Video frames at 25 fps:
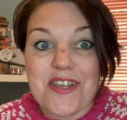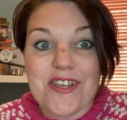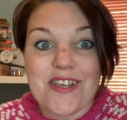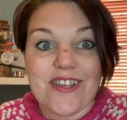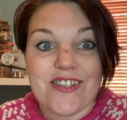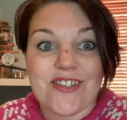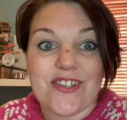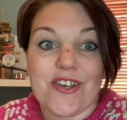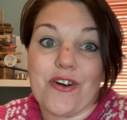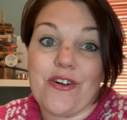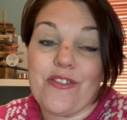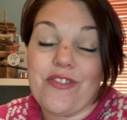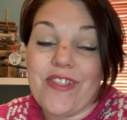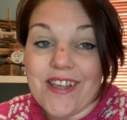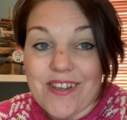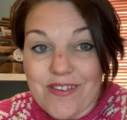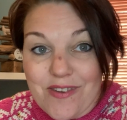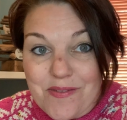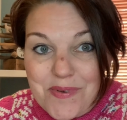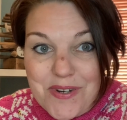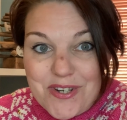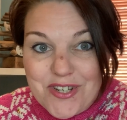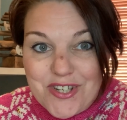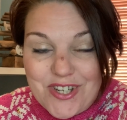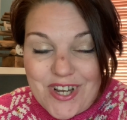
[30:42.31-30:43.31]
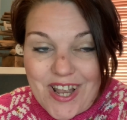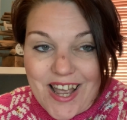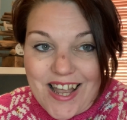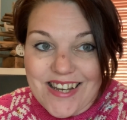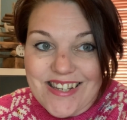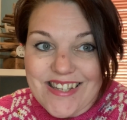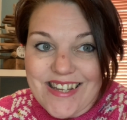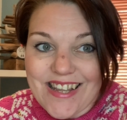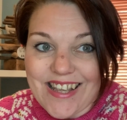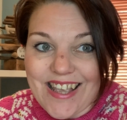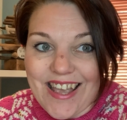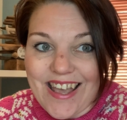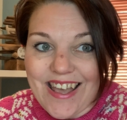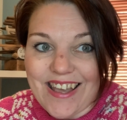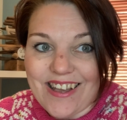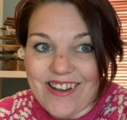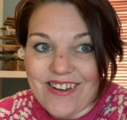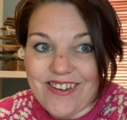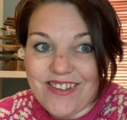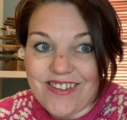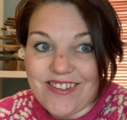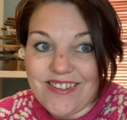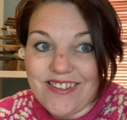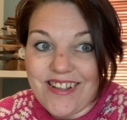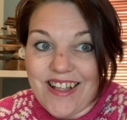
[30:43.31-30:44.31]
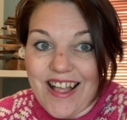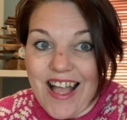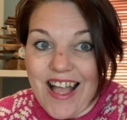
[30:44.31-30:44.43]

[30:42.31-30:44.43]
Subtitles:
so thank you very much, and take care, y'all.